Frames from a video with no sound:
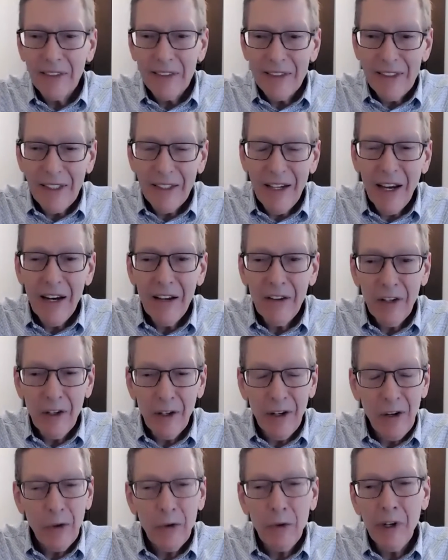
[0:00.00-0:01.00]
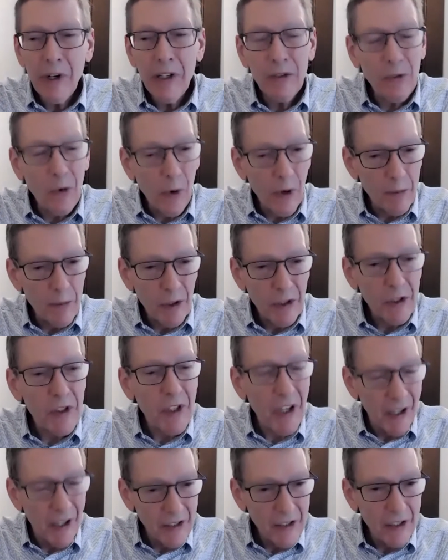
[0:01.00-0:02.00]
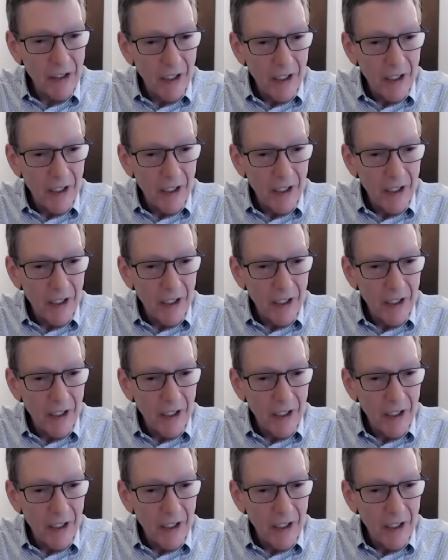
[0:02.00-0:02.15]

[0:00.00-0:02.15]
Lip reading: Today, they're at 3 or 4%.